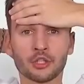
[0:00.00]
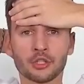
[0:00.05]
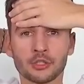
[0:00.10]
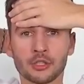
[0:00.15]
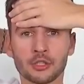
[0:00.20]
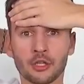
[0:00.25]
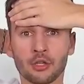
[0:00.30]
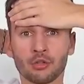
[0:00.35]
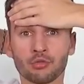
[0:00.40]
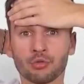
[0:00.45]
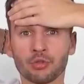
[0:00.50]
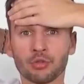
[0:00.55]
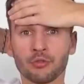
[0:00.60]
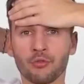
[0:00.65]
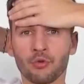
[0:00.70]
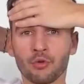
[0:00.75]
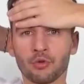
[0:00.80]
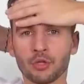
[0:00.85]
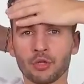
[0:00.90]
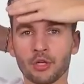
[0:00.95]
a surprised
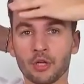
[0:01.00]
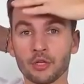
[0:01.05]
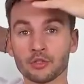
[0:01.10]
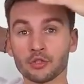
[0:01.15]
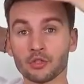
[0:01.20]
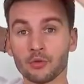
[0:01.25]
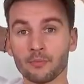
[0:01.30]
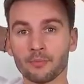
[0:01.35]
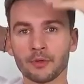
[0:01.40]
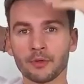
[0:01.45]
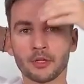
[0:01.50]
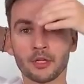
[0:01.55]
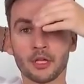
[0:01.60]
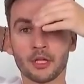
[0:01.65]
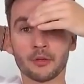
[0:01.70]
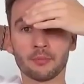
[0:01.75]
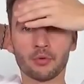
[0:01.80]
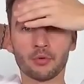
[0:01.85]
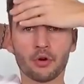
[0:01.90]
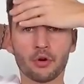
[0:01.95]
face, raise your
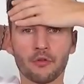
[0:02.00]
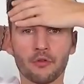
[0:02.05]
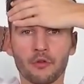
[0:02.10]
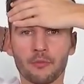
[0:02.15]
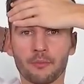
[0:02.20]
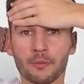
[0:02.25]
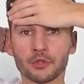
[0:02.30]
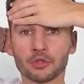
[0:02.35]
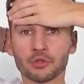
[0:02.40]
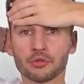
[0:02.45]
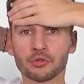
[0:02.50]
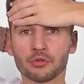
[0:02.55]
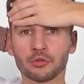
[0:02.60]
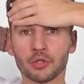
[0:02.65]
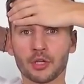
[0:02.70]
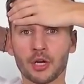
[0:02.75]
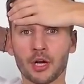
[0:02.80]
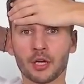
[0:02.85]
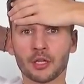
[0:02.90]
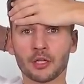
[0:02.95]
eyebrows. Feel how
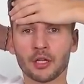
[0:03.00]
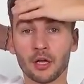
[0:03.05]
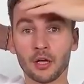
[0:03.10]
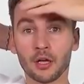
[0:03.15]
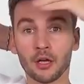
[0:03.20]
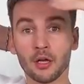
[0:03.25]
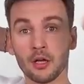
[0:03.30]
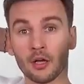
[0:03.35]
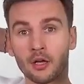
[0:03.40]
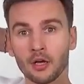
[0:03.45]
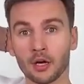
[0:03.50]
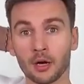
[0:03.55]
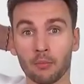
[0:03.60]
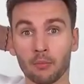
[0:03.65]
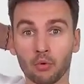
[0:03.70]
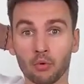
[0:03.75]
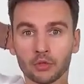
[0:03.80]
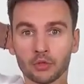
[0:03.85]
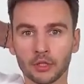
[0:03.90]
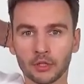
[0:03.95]
it
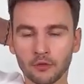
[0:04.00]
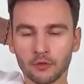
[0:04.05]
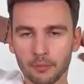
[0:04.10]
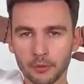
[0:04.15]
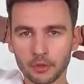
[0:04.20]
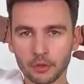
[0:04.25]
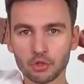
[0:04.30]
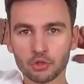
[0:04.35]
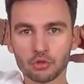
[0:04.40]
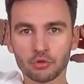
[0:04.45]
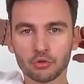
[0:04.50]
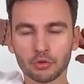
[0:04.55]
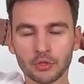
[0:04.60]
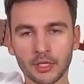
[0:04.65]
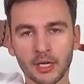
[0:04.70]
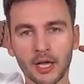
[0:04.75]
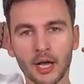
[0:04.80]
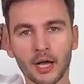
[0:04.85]
works. You will feel how the